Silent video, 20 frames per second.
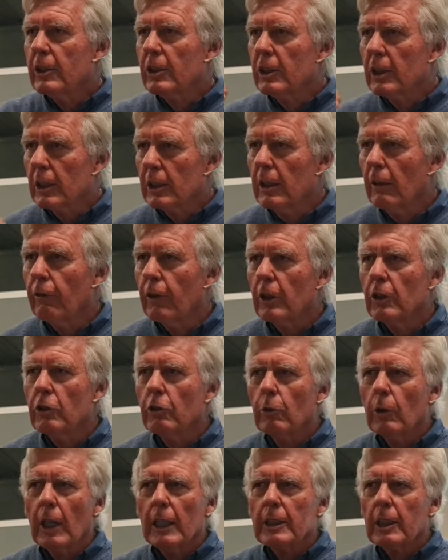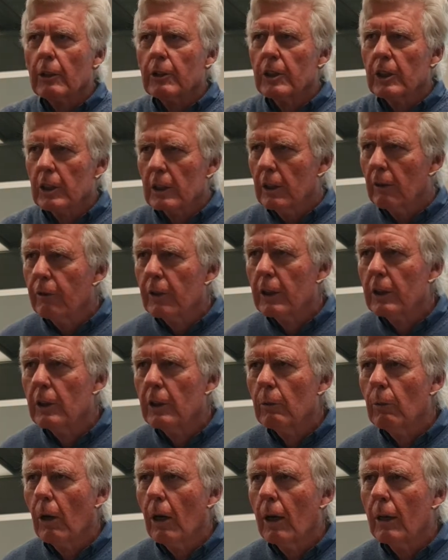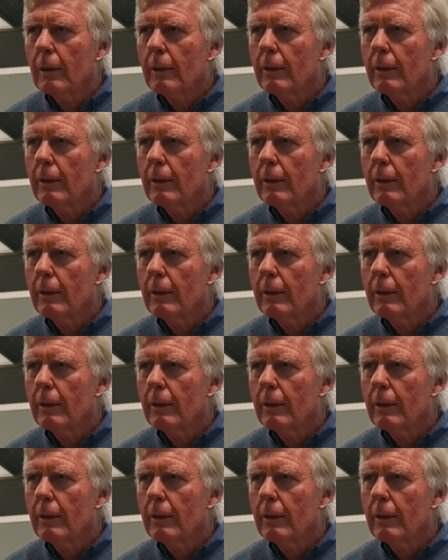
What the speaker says: It's significant. Do you realize how significant you are?